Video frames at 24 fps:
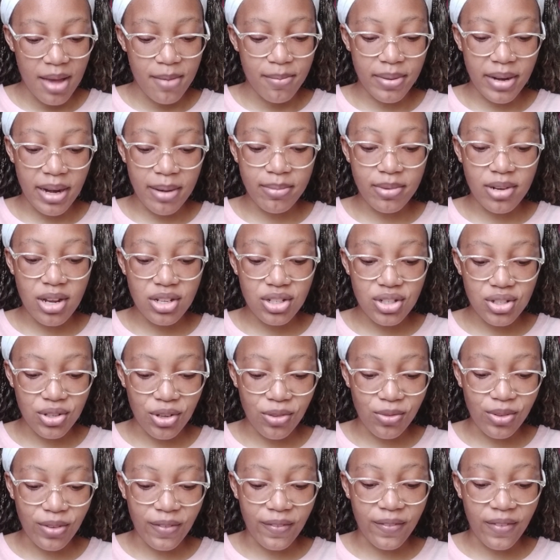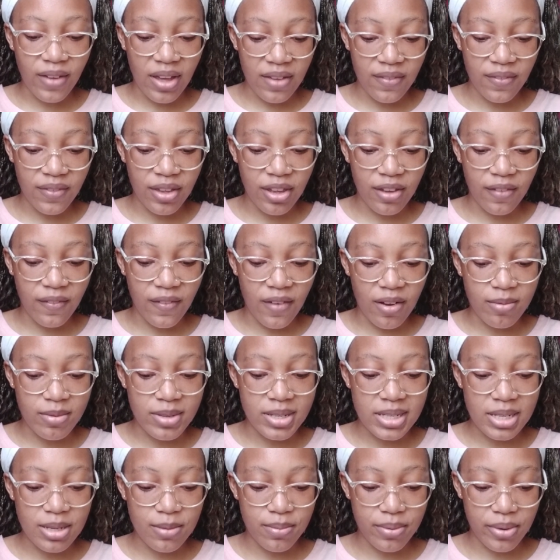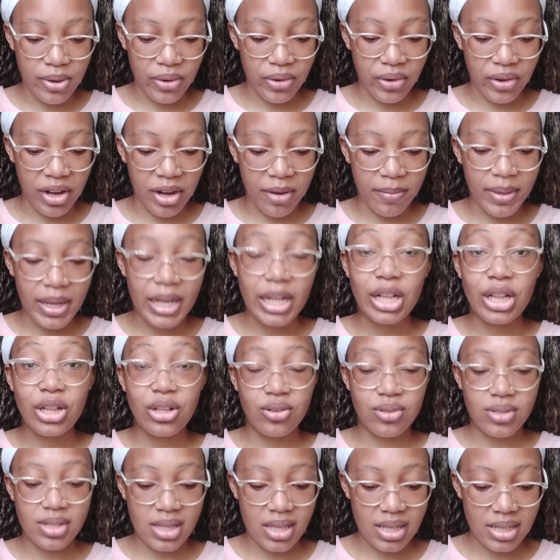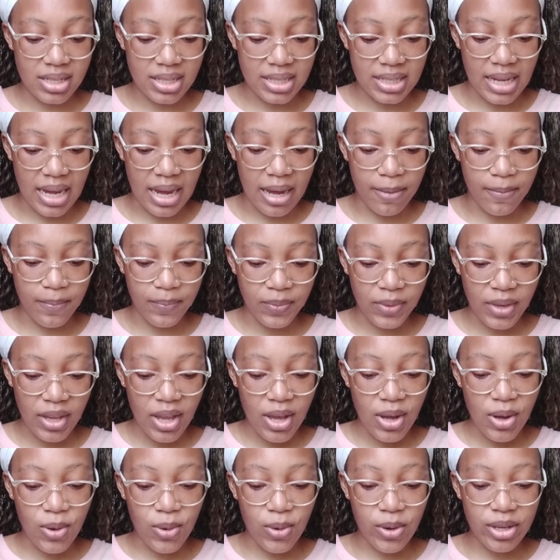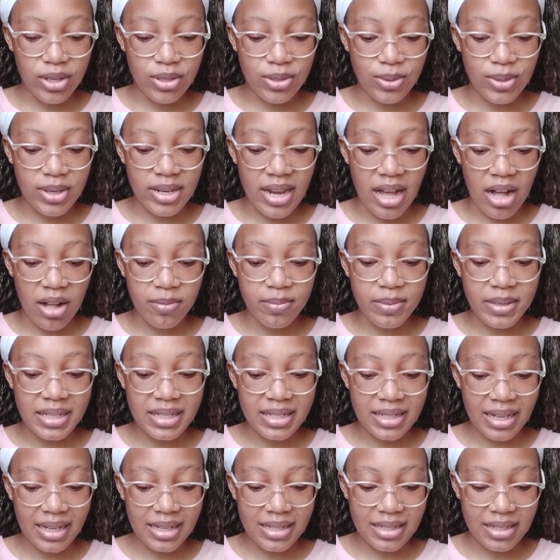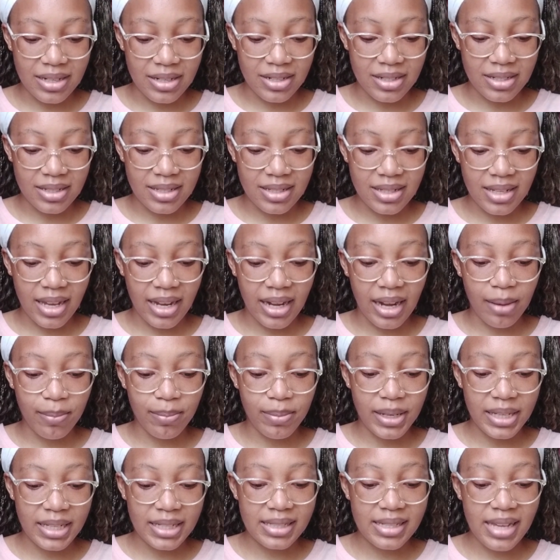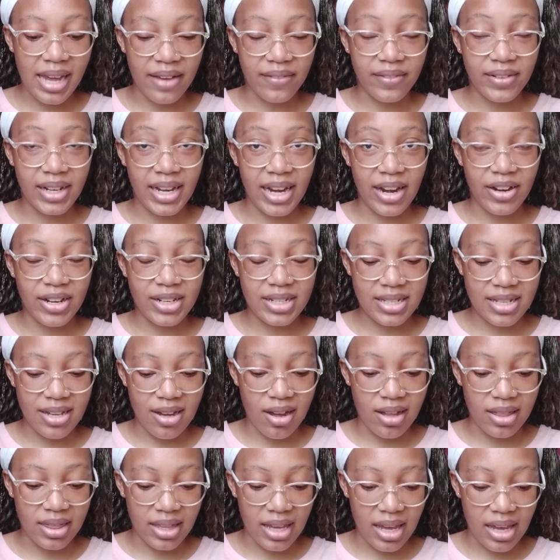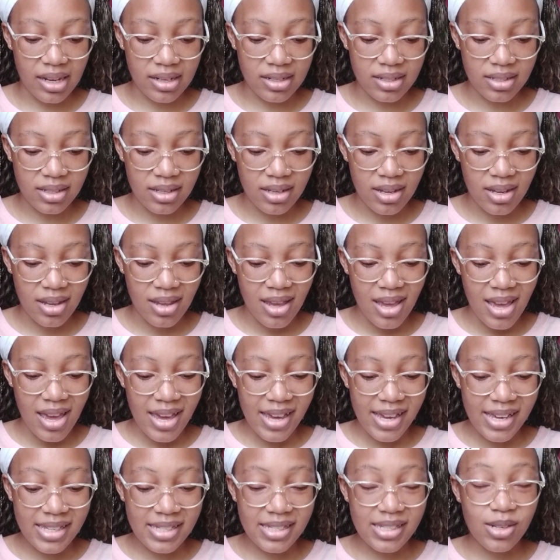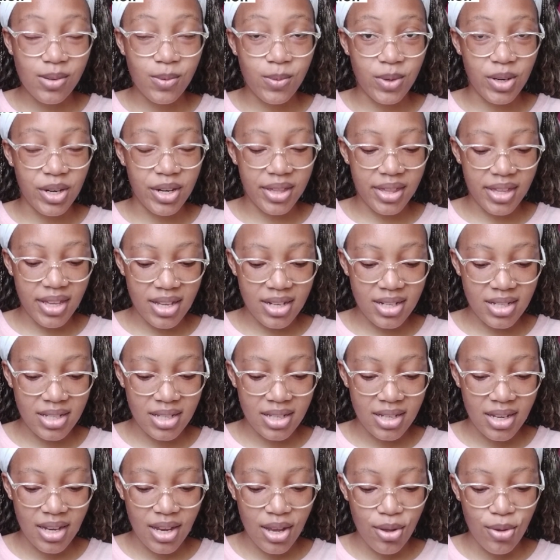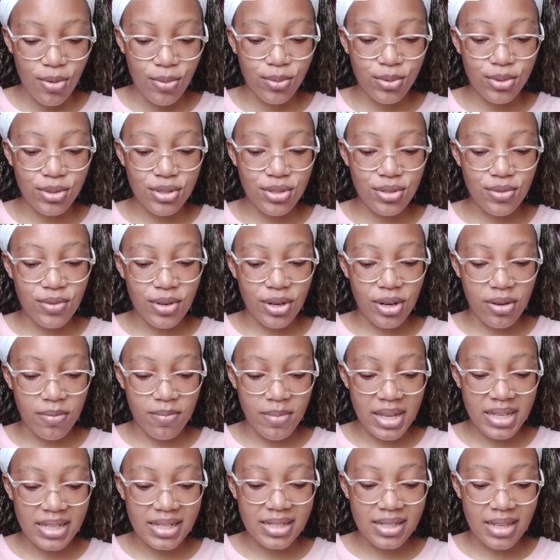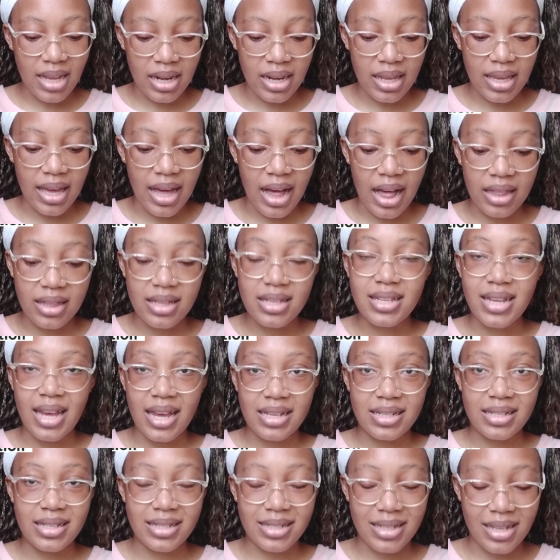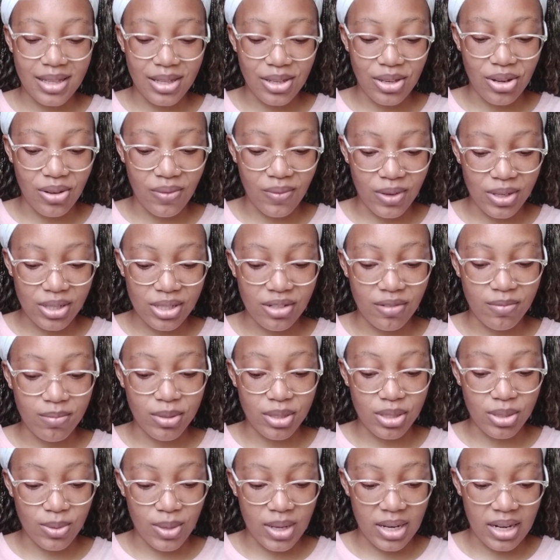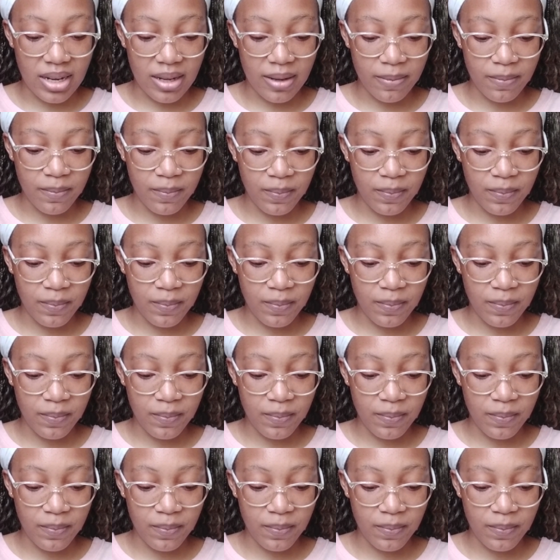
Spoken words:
but I'm not sure if the 5-year pharmacy program includes this year, or it would now be 6 years. Can I please have clarity on that? Is it worth it? Would you recommend studying health sciences at the University of Botswana?